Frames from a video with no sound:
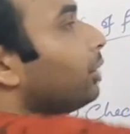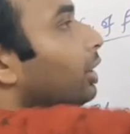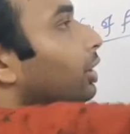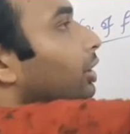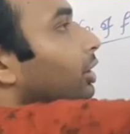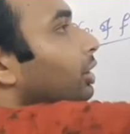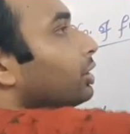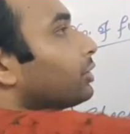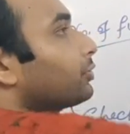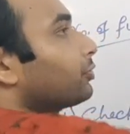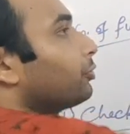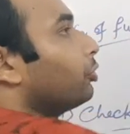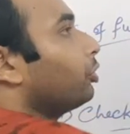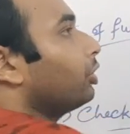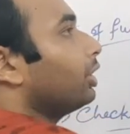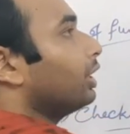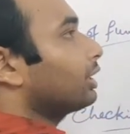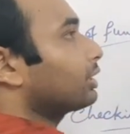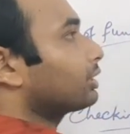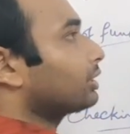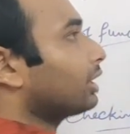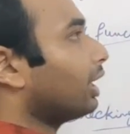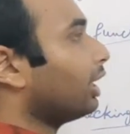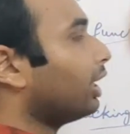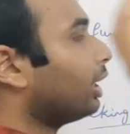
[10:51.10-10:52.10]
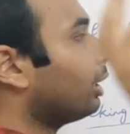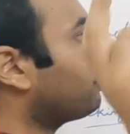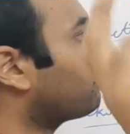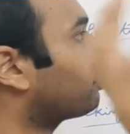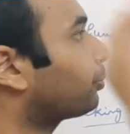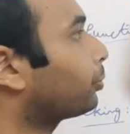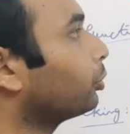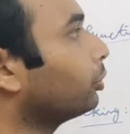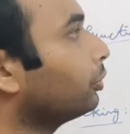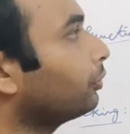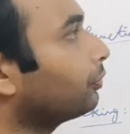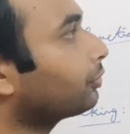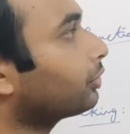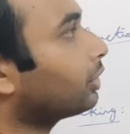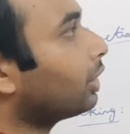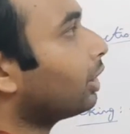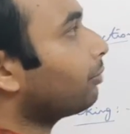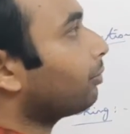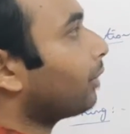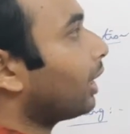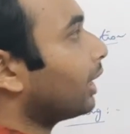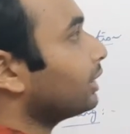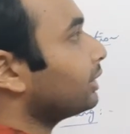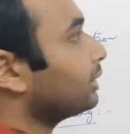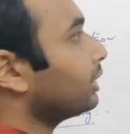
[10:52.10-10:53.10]
minus 4x, I have proved the
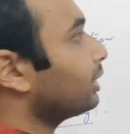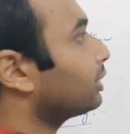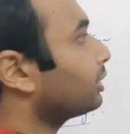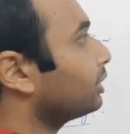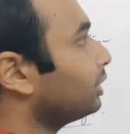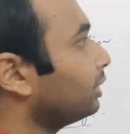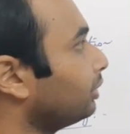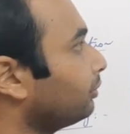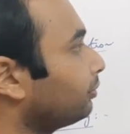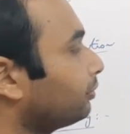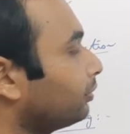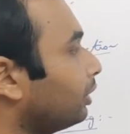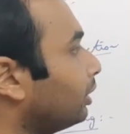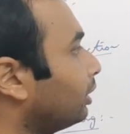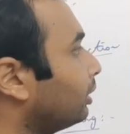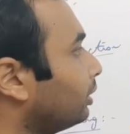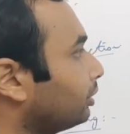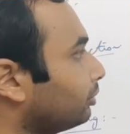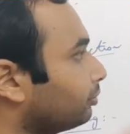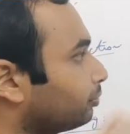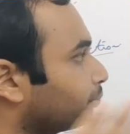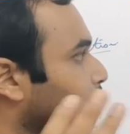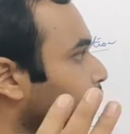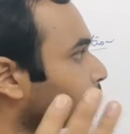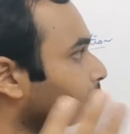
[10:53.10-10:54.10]
bijective,